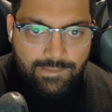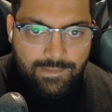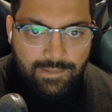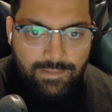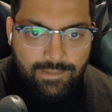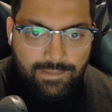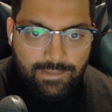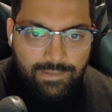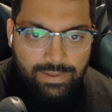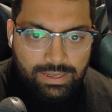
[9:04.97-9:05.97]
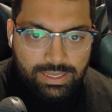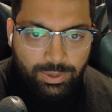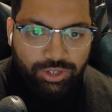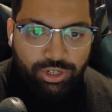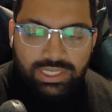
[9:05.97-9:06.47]
Oh,
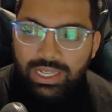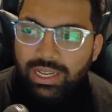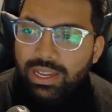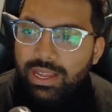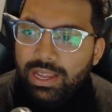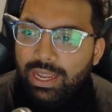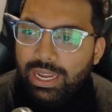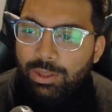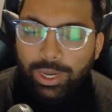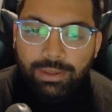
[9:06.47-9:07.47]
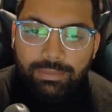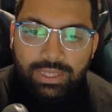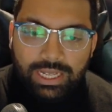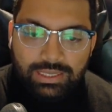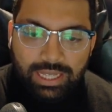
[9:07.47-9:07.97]
still interesting. Either way,
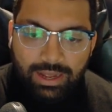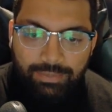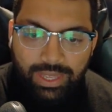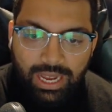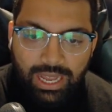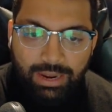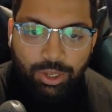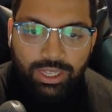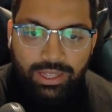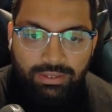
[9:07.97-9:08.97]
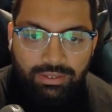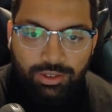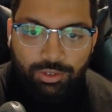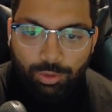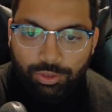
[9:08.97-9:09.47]
that's that. And then we've got the others that
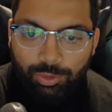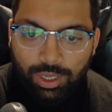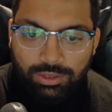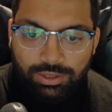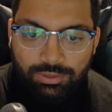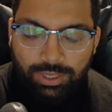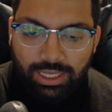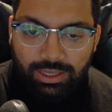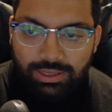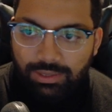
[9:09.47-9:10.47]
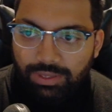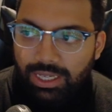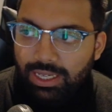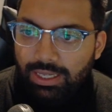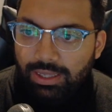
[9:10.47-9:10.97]
you saw as well. So really nice stuff
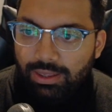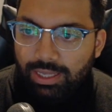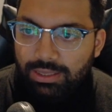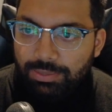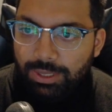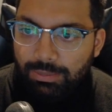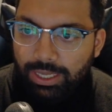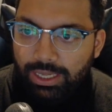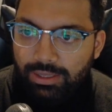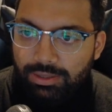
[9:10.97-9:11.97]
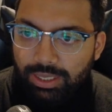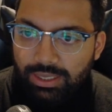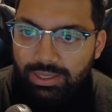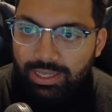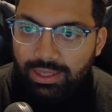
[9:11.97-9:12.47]
there. That's been updated, so I
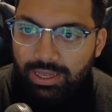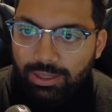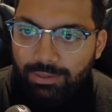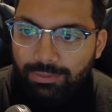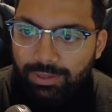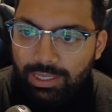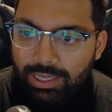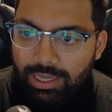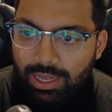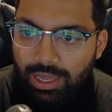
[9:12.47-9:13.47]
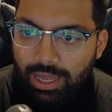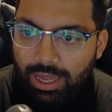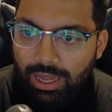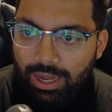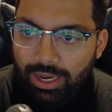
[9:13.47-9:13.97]
can tick that off.
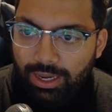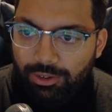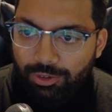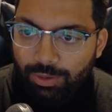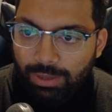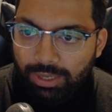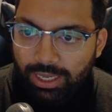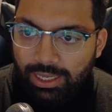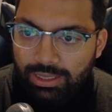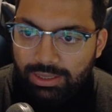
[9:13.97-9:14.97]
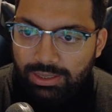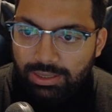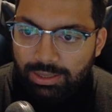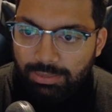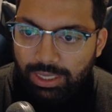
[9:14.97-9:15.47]
I need to update
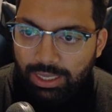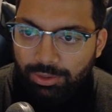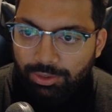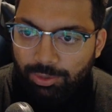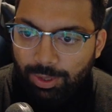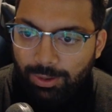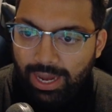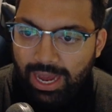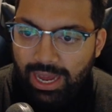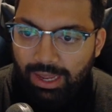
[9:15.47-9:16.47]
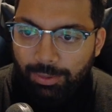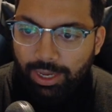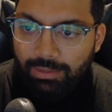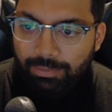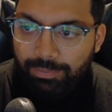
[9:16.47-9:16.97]
something else as well. Here we are.